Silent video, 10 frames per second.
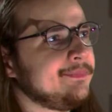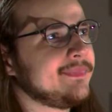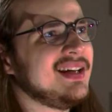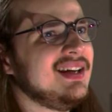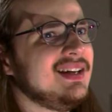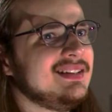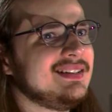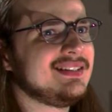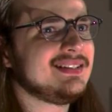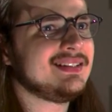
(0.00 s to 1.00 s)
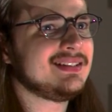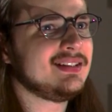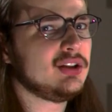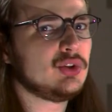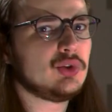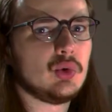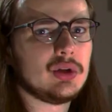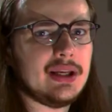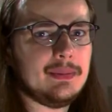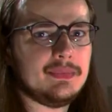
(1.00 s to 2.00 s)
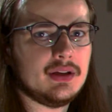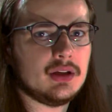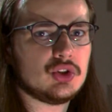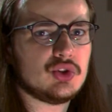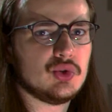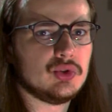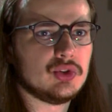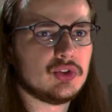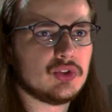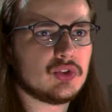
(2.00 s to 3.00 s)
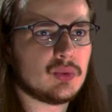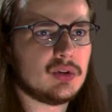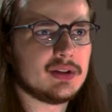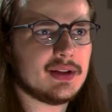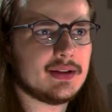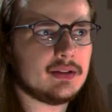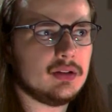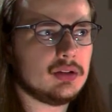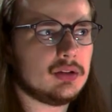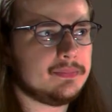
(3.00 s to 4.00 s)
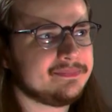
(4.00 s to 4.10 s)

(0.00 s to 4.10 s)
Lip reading: I guess the CoolGames Inc. juniors weren't as good.